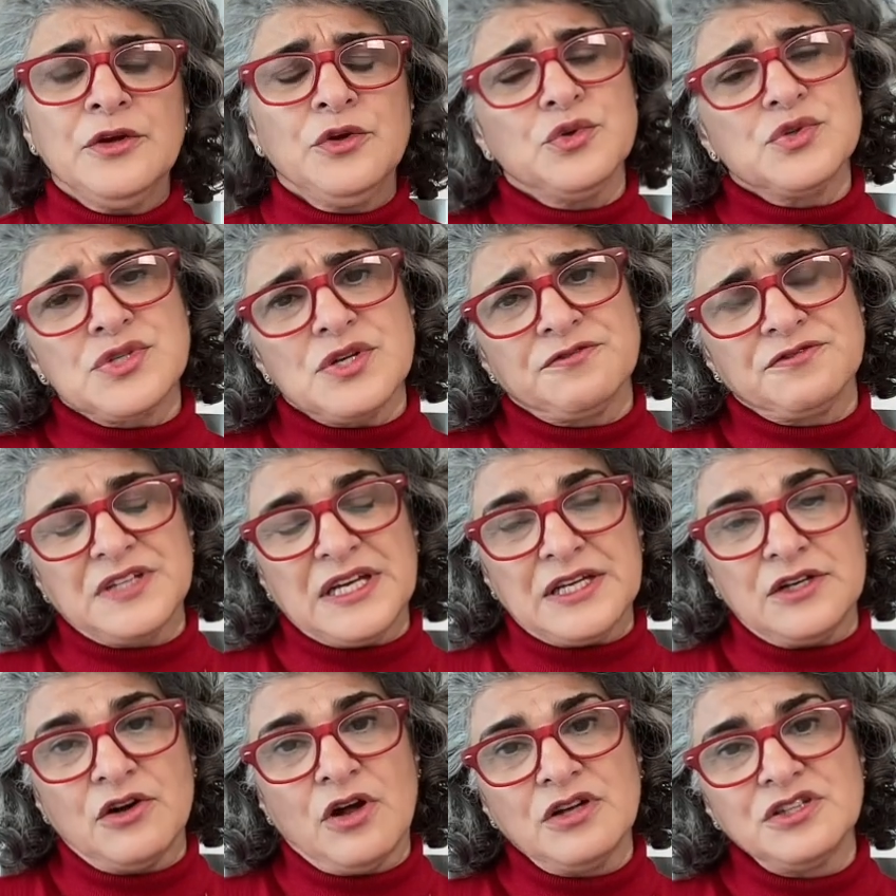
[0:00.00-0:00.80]
use of
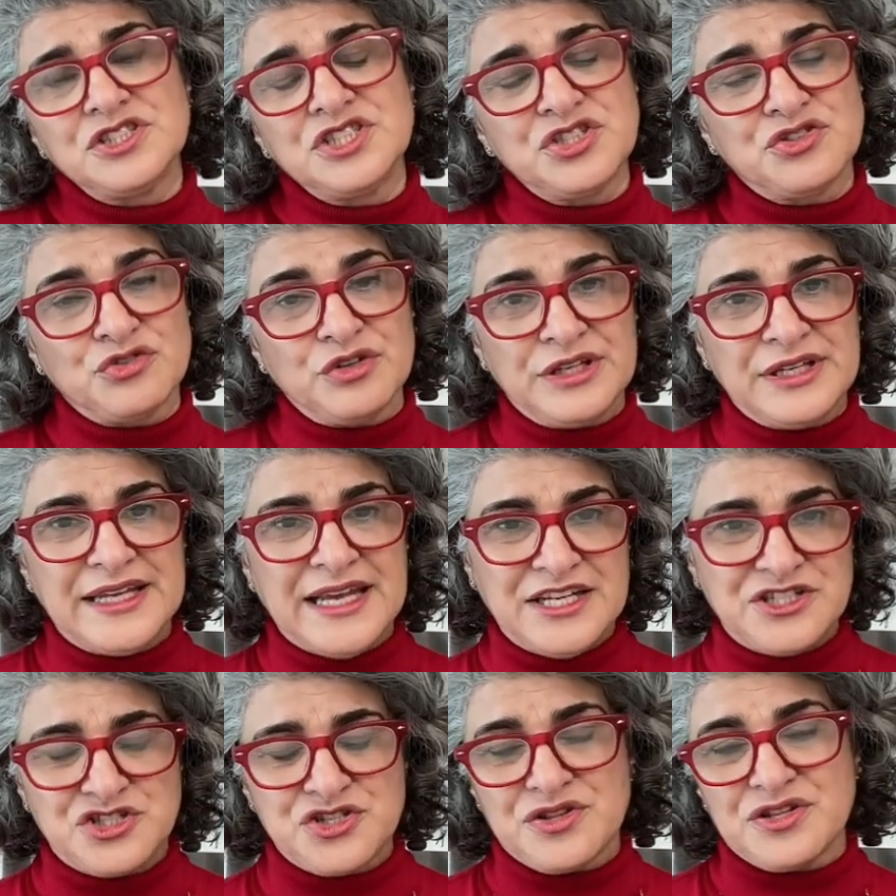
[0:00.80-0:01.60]
technology to
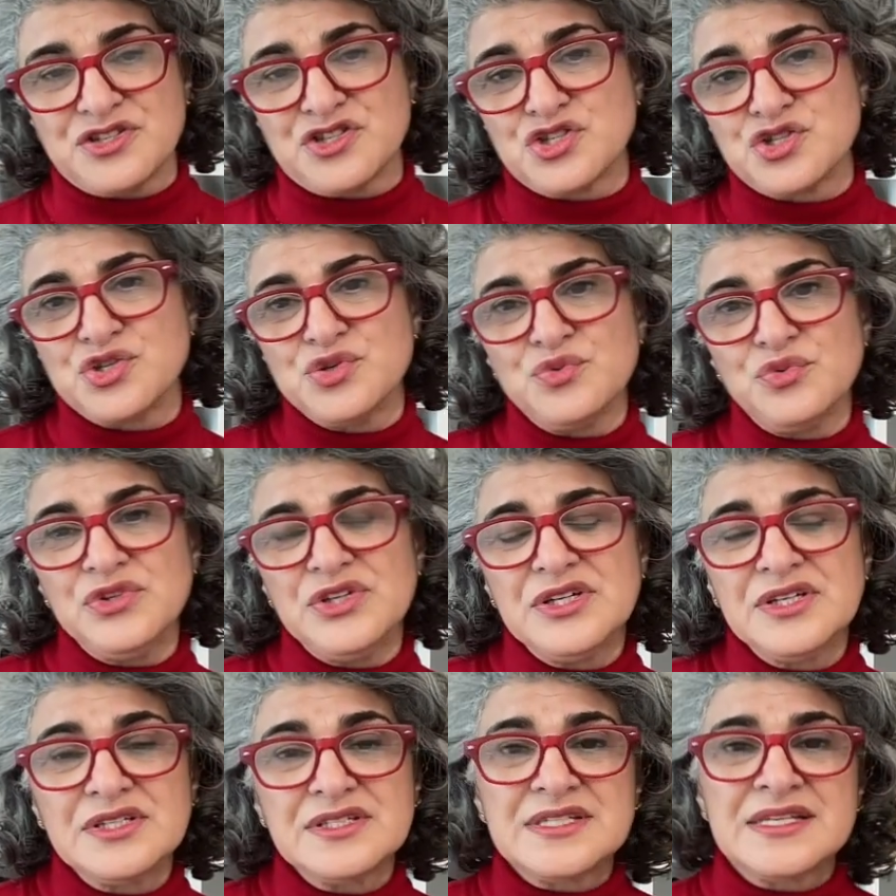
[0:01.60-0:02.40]
engage the
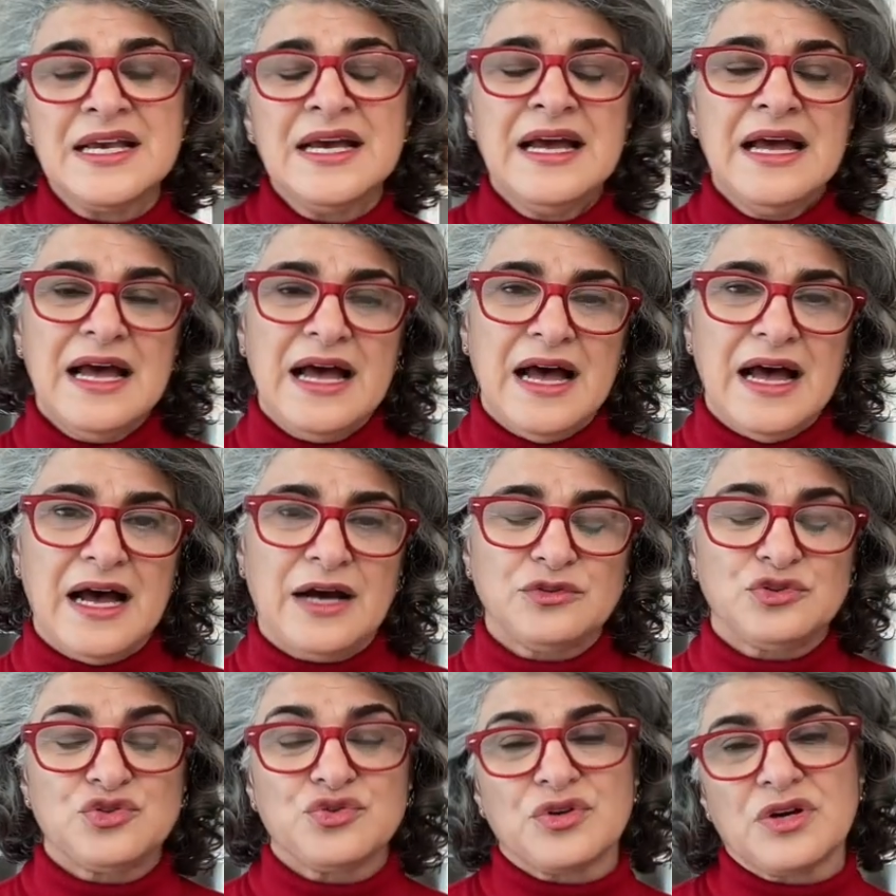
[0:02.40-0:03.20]
students,
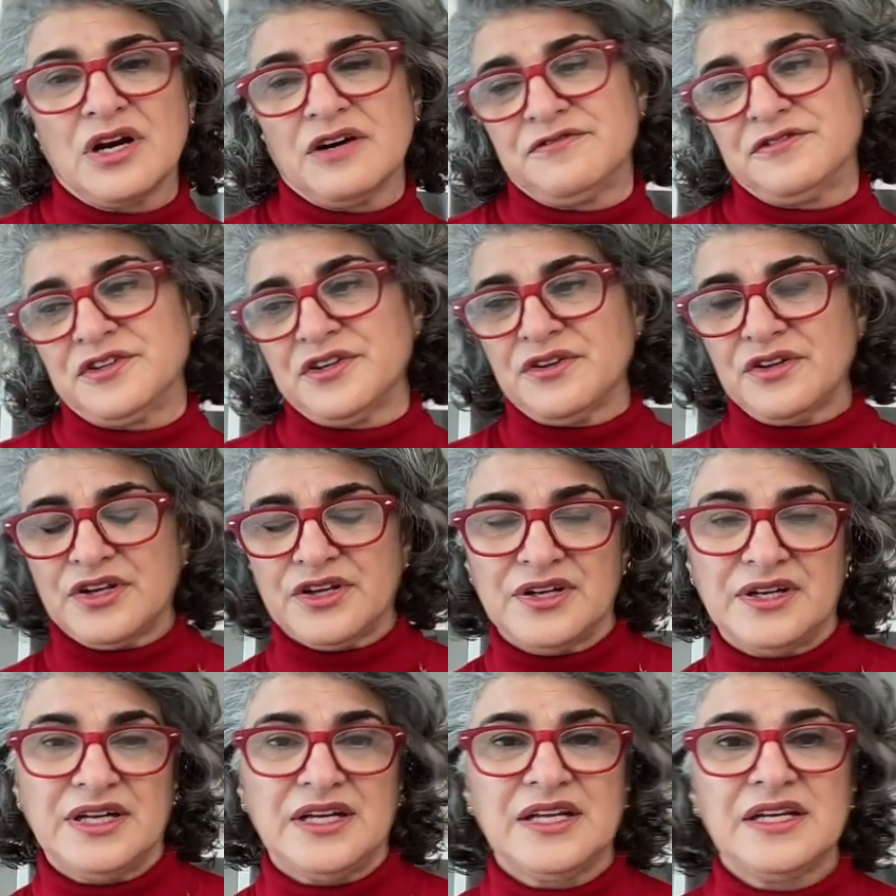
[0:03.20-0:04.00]
how to cover the
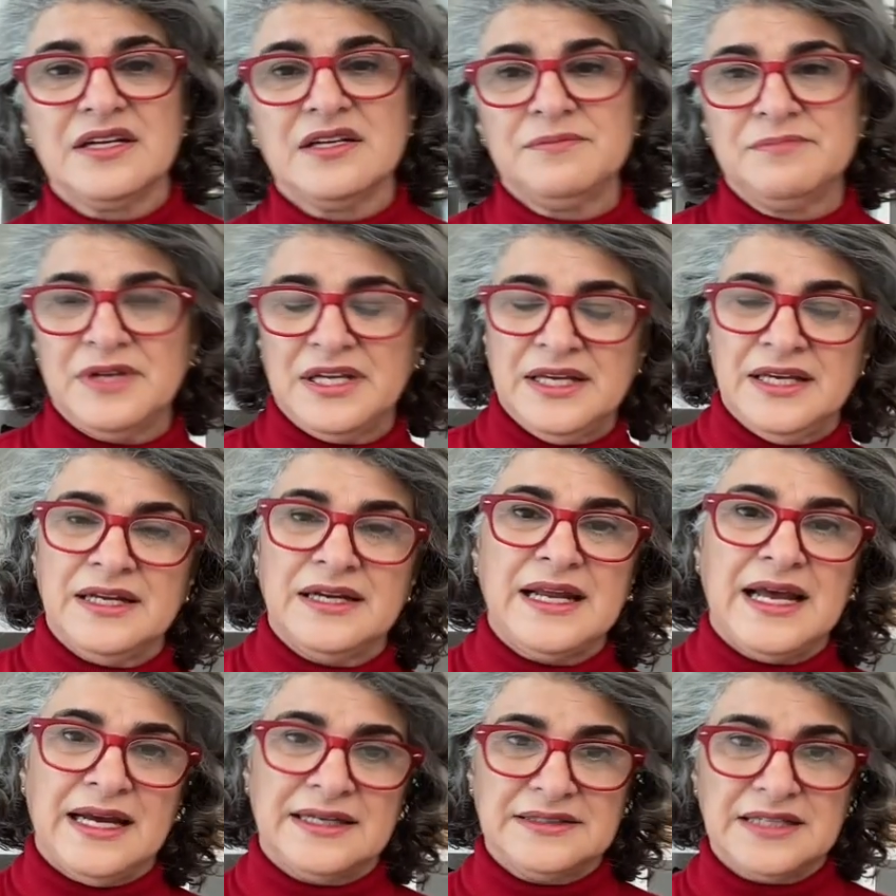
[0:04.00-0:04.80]
curriculum
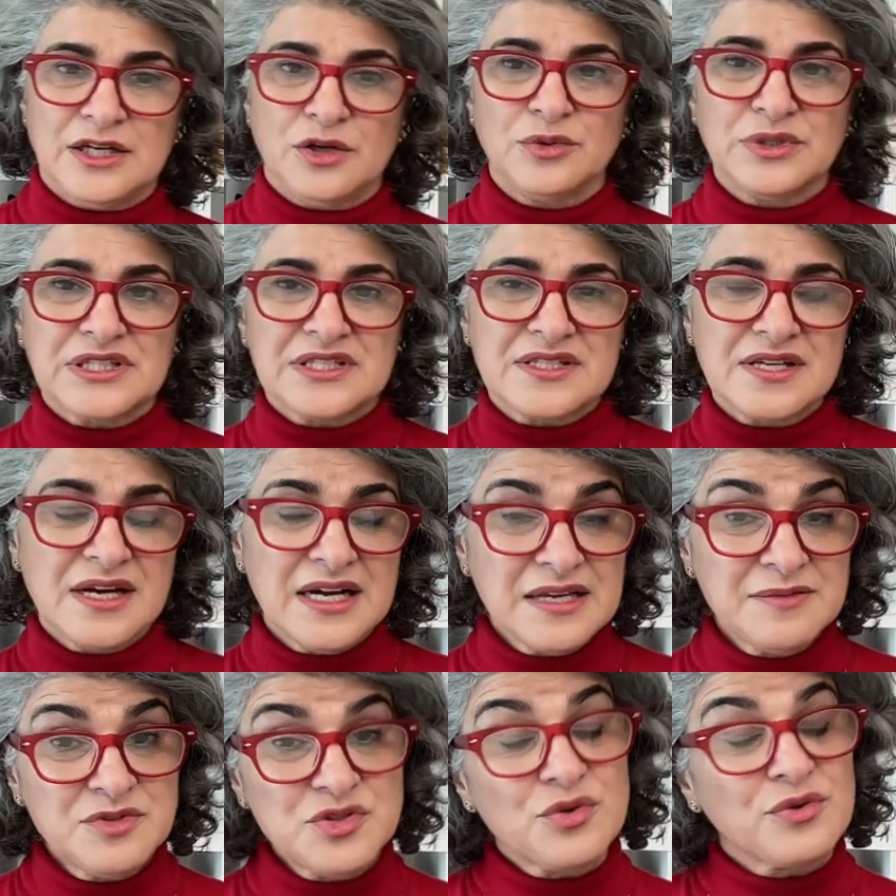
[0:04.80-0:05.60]
in adequate
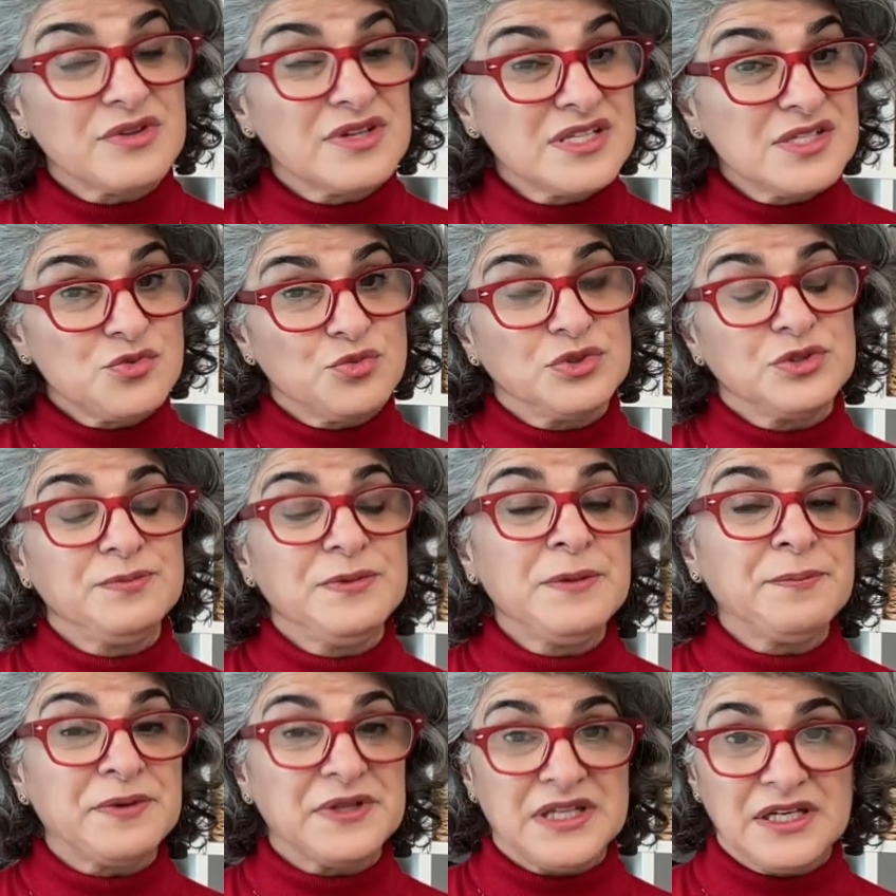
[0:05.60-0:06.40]
time. So these would
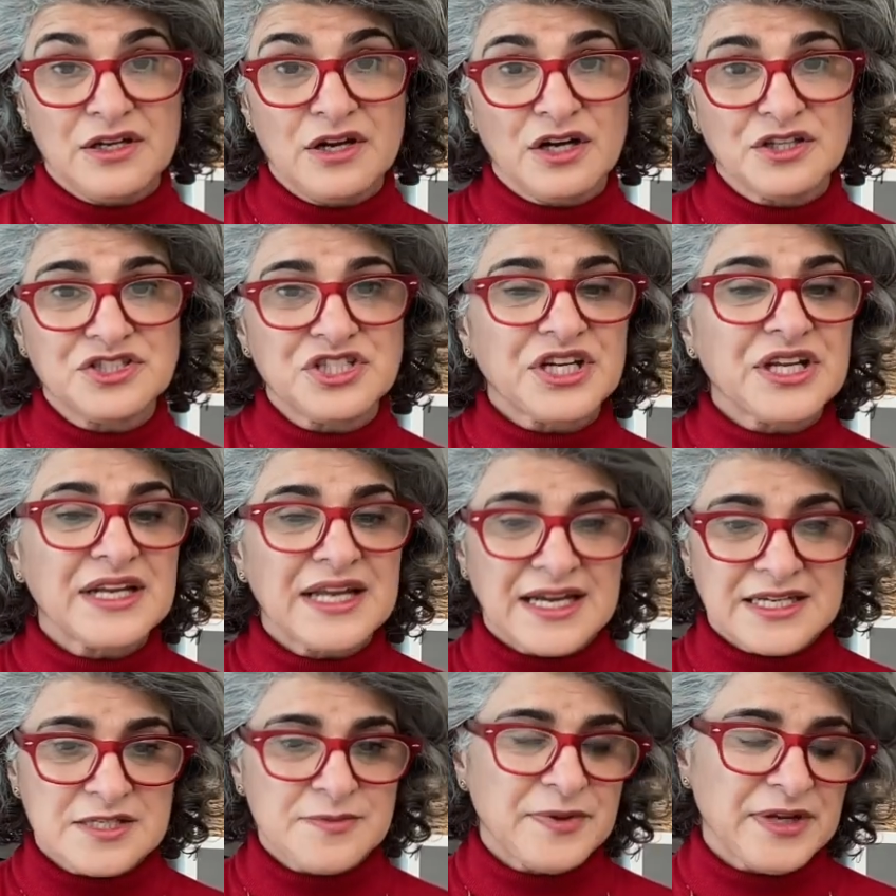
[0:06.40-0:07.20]
be pedagogical
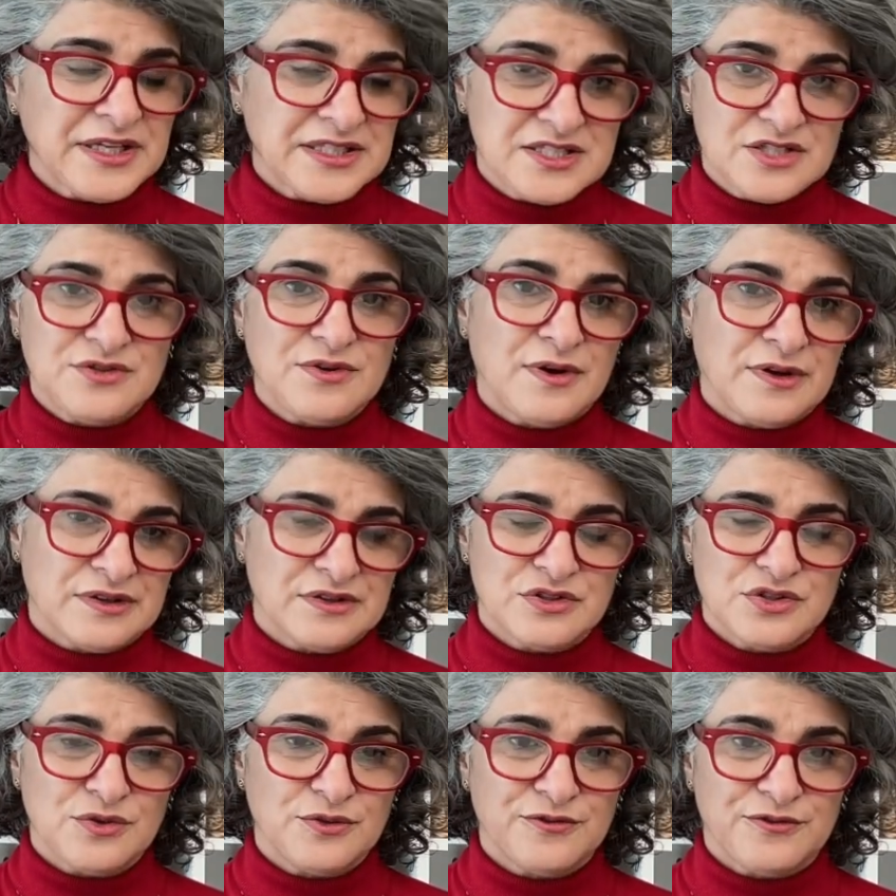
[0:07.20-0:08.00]
aspects, so on
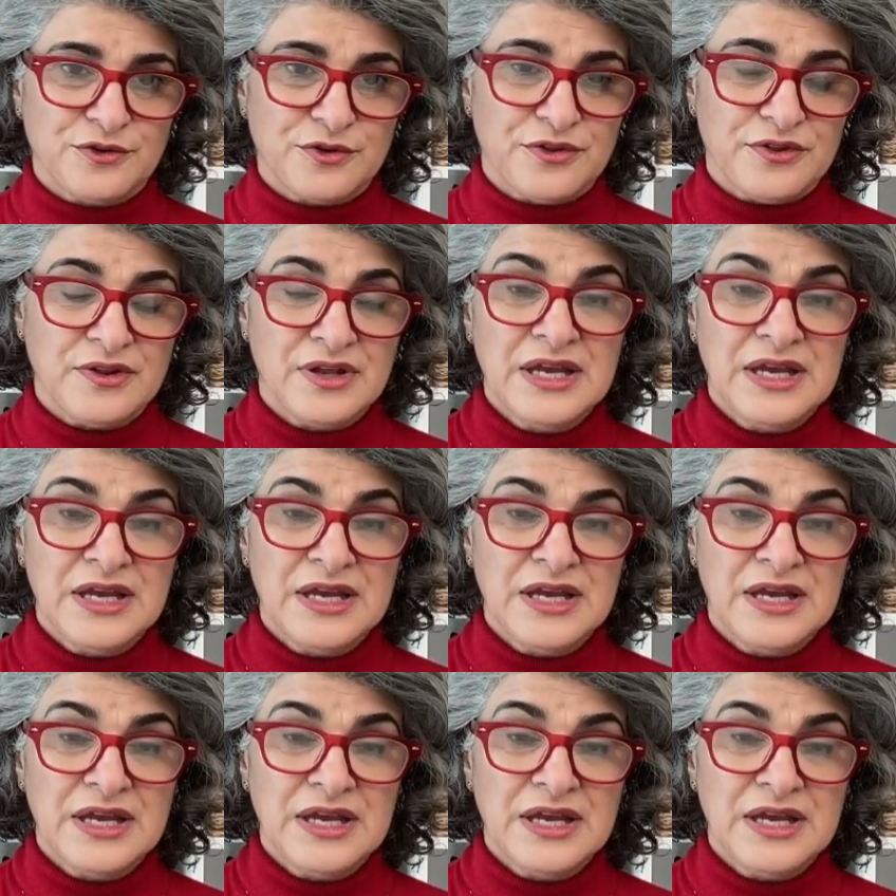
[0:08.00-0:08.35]
and so forth.